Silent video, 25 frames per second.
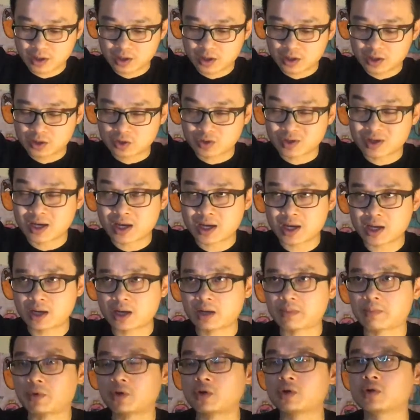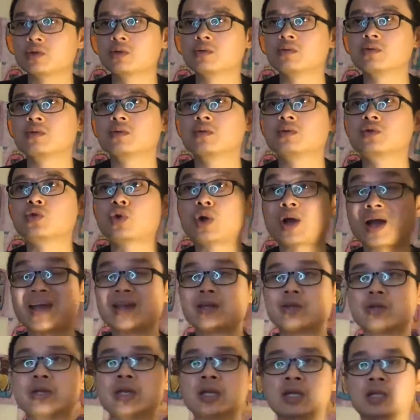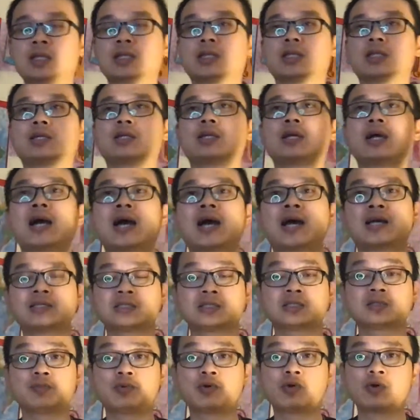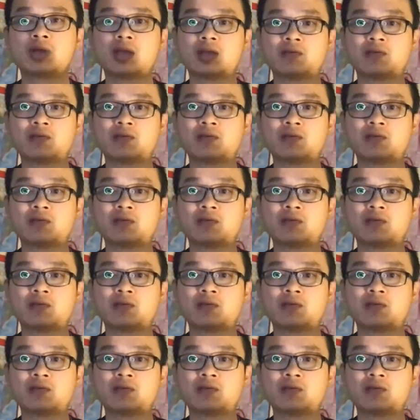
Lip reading: So again, I'm gonna try to get 20 point.